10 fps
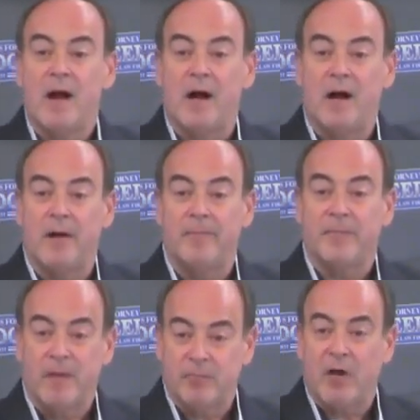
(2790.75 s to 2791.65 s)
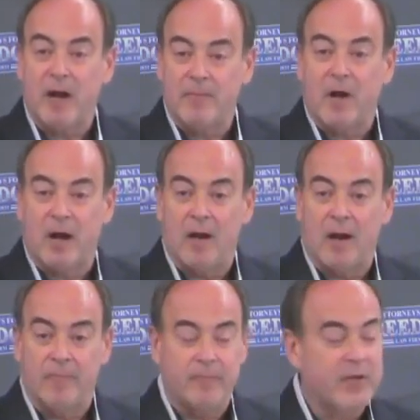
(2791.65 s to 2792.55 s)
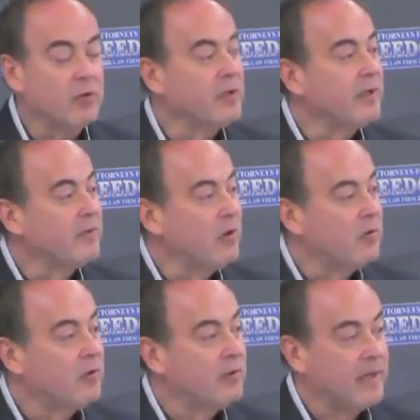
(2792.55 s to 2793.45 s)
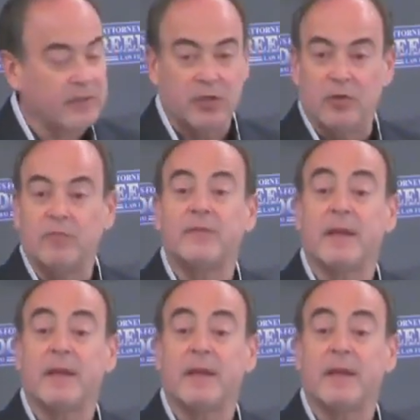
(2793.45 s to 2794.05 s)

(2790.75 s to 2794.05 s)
a purely local issue,